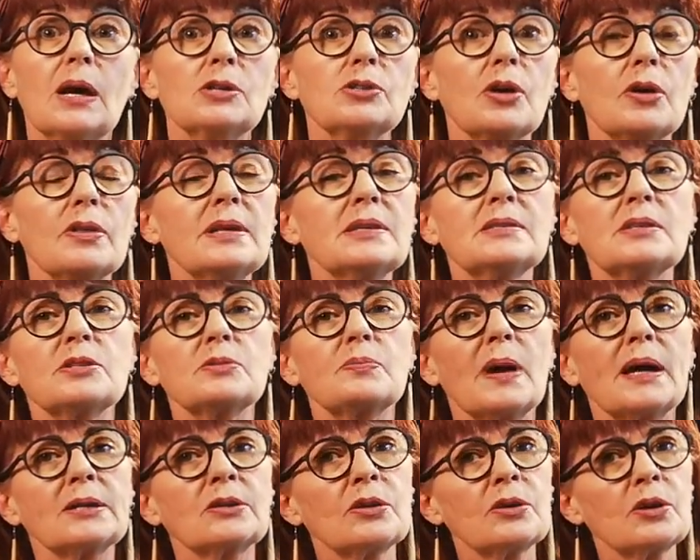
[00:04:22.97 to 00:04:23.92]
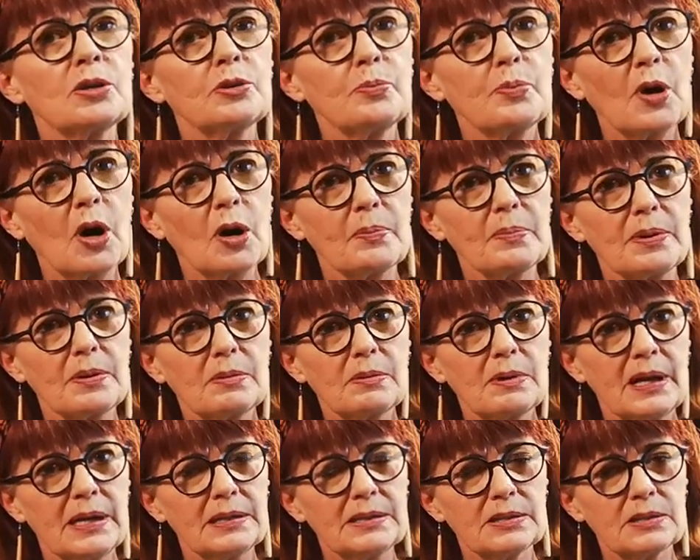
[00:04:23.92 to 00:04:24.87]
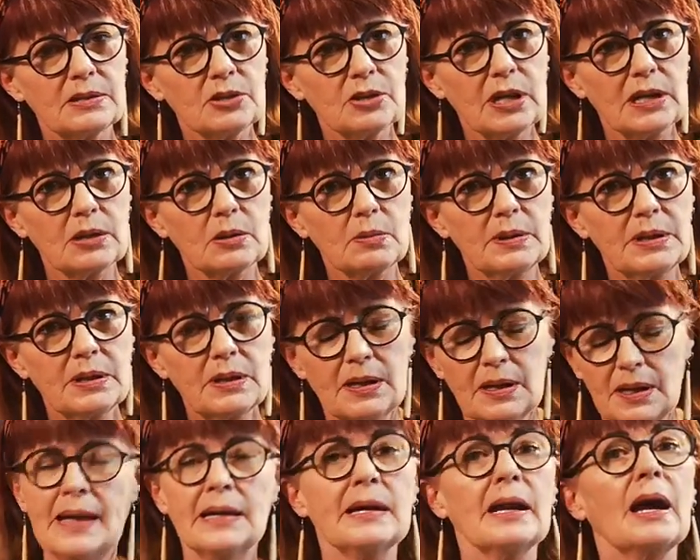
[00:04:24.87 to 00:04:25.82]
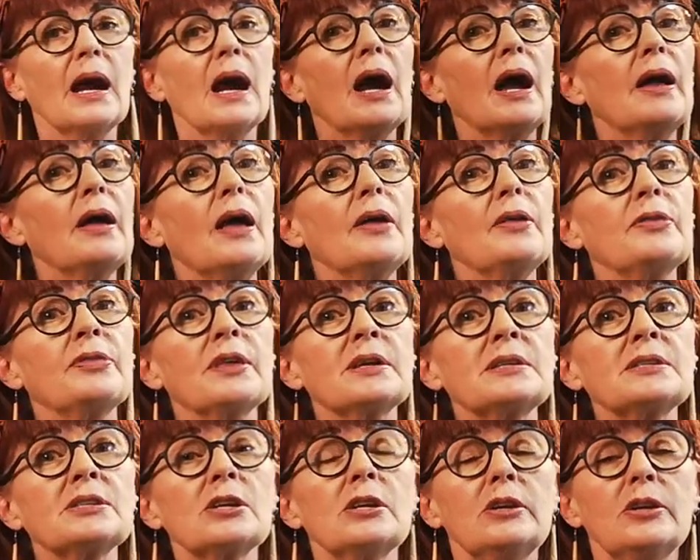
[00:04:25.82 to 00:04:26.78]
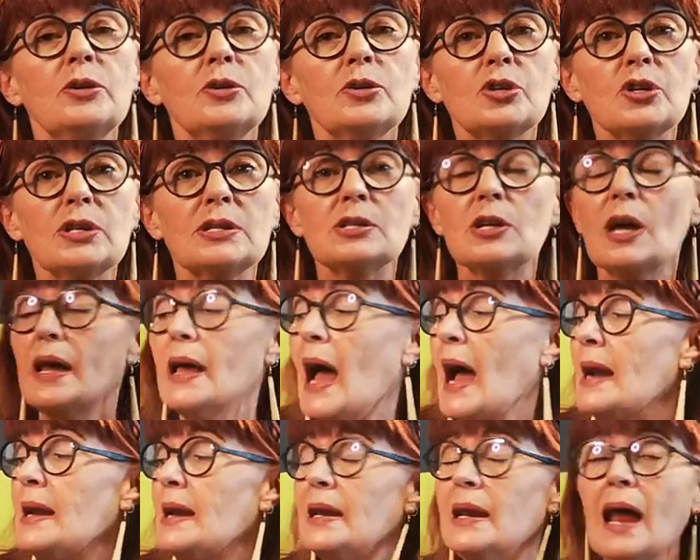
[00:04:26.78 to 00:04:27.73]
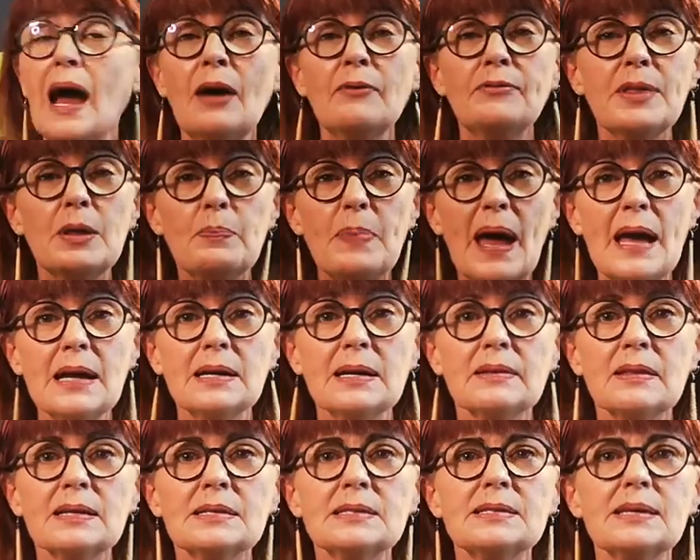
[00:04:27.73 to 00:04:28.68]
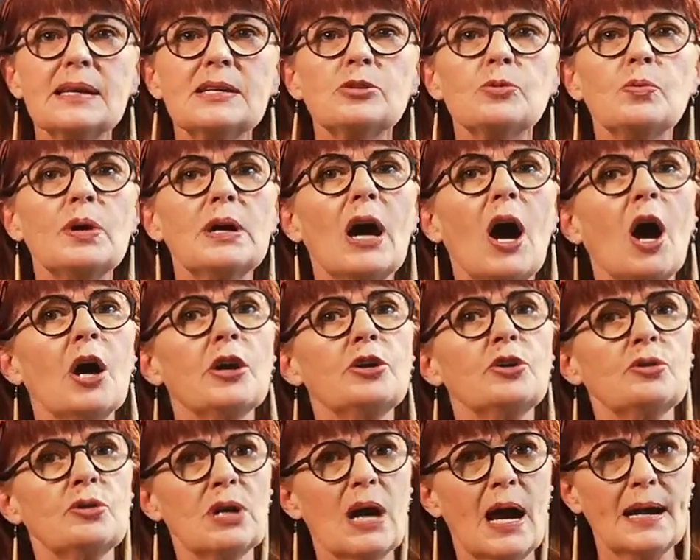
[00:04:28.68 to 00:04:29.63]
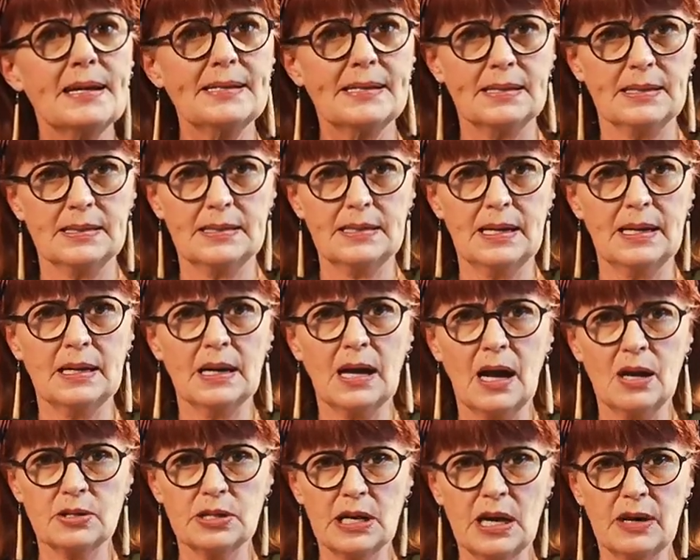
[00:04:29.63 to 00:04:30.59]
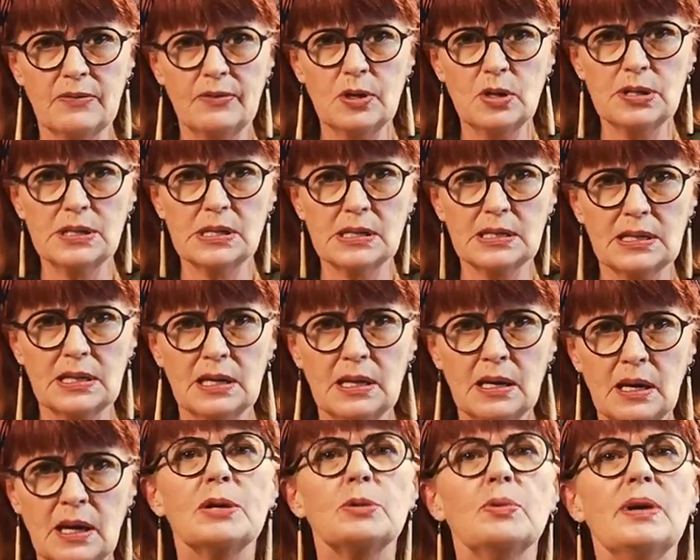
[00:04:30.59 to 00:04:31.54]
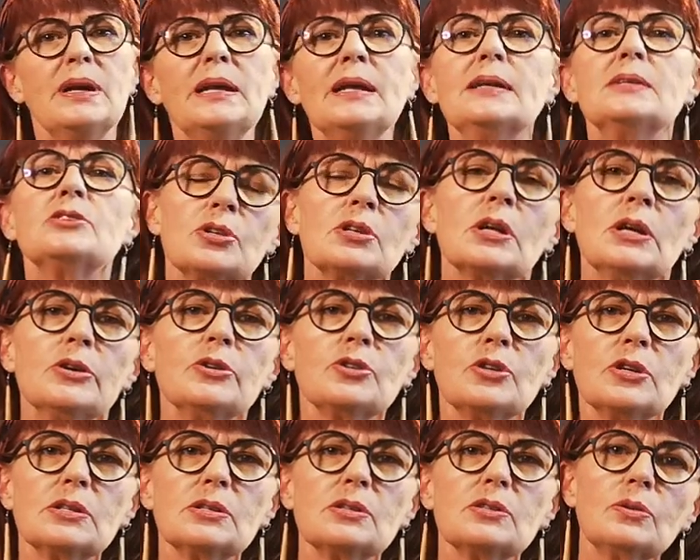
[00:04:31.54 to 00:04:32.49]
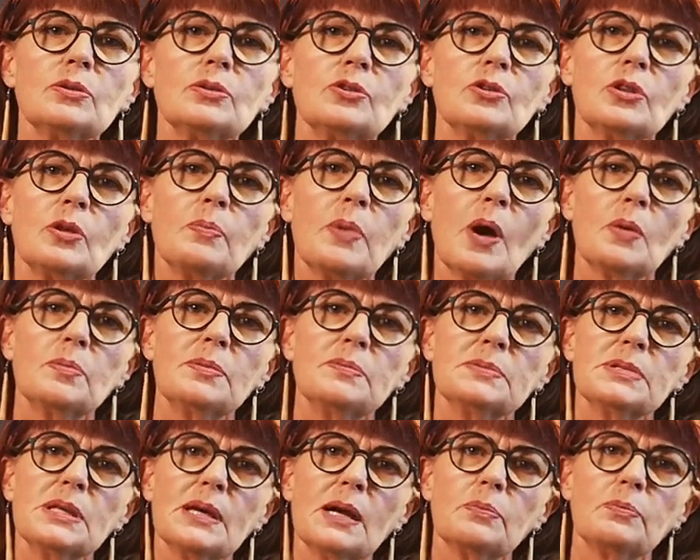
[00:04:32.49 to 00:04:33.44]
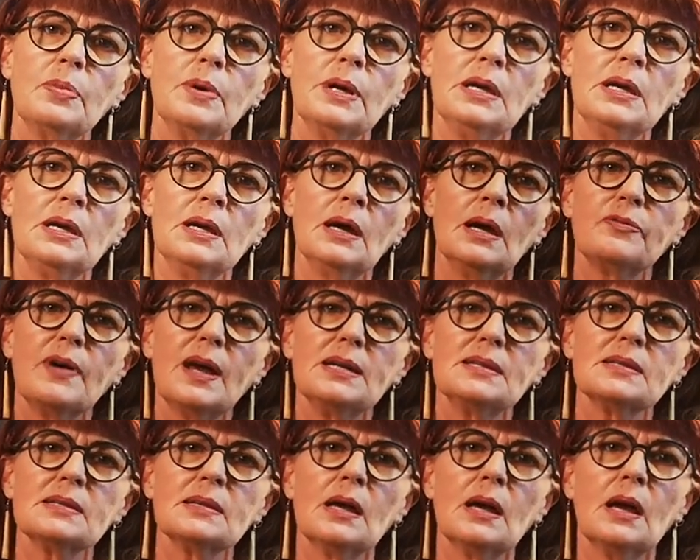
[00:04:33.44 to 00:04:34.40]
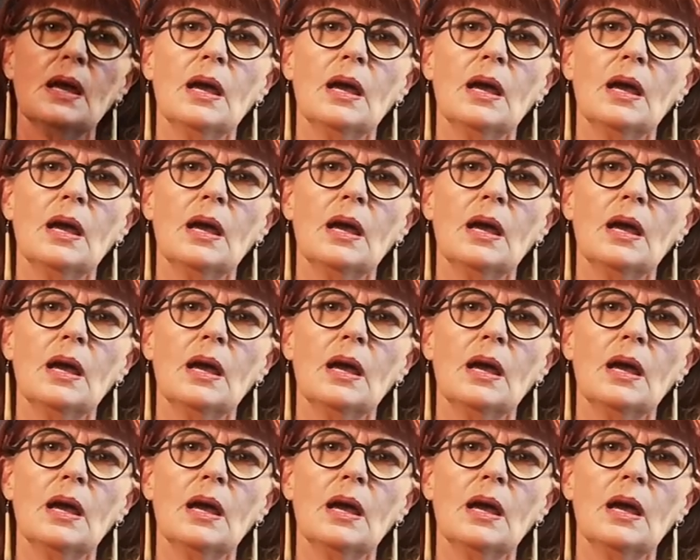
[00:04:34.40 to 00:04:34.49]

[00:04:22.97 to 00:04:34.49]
So this is my third prop, ladies and gentlemen, and the solutions. I love the banner that says we are united in our diversity, but we need solutions to the problems that we face.